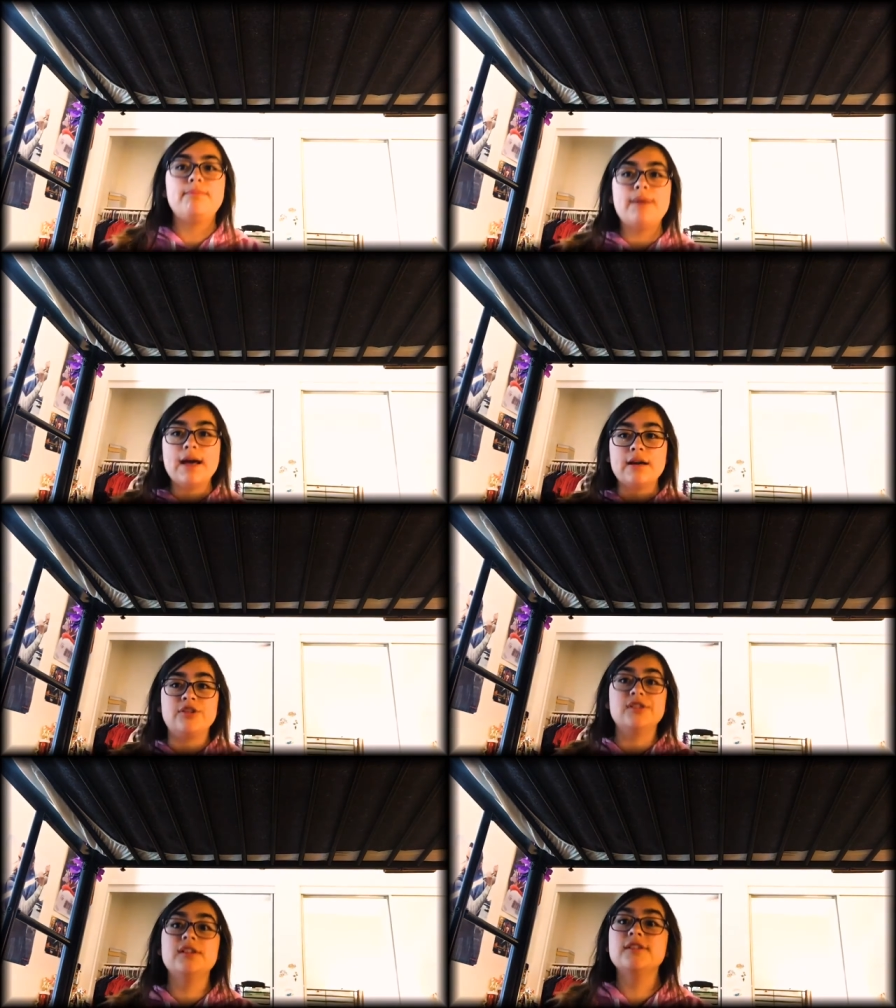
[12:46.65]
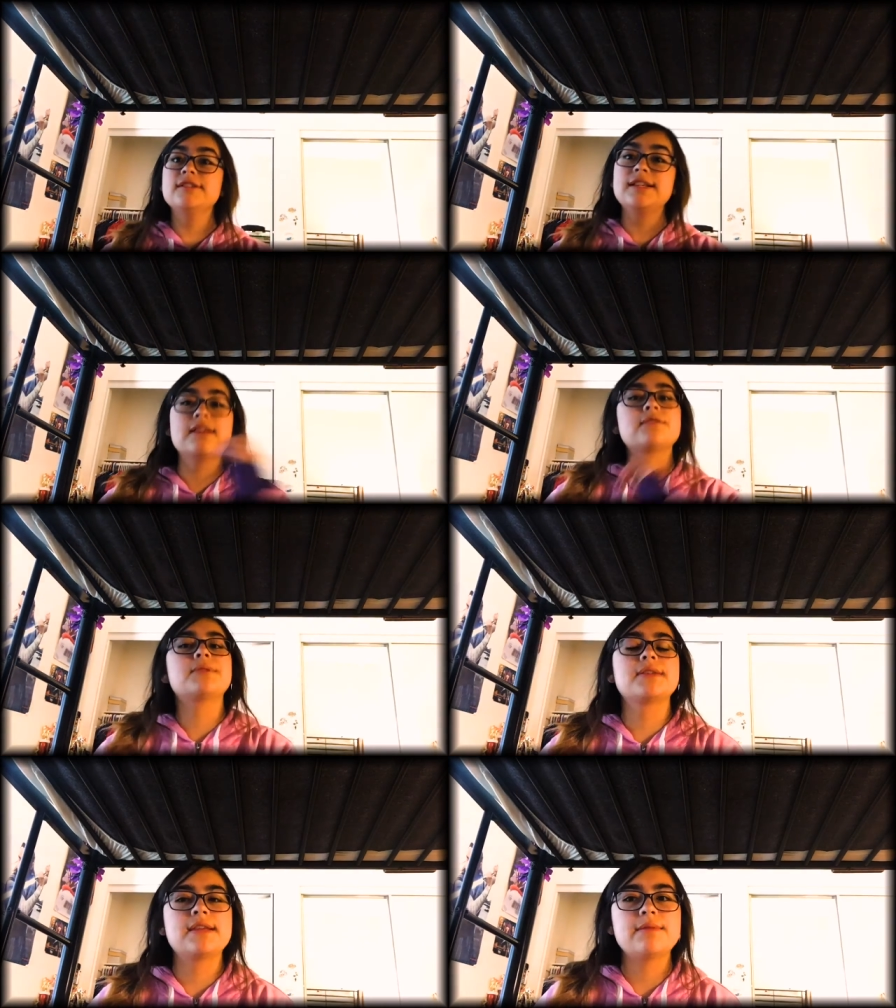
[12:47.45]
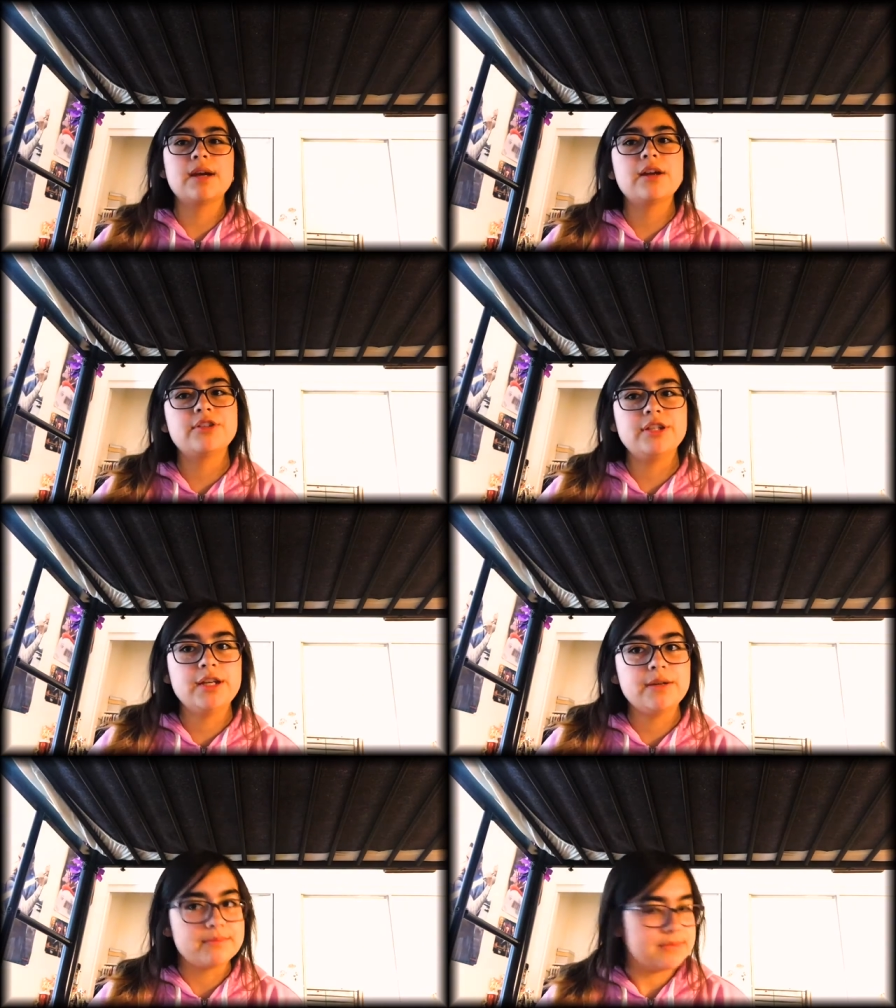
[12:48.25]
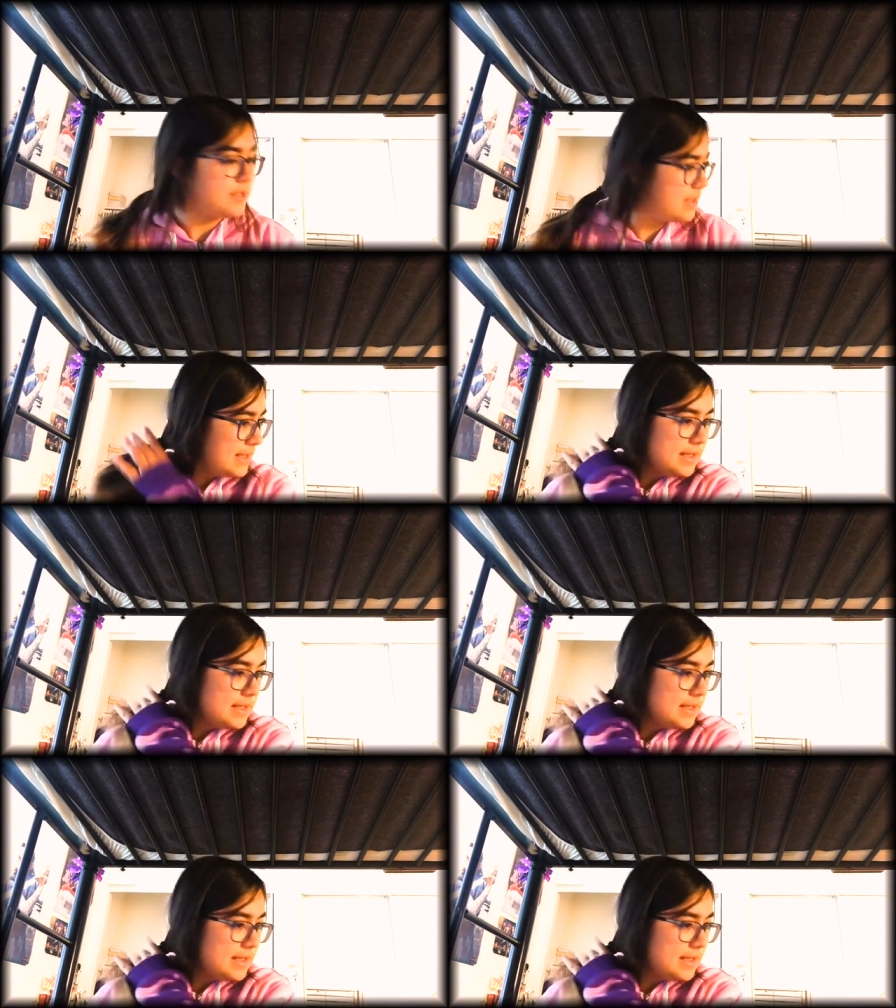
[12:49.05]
Bad, she literally gets with the same guy she dumps.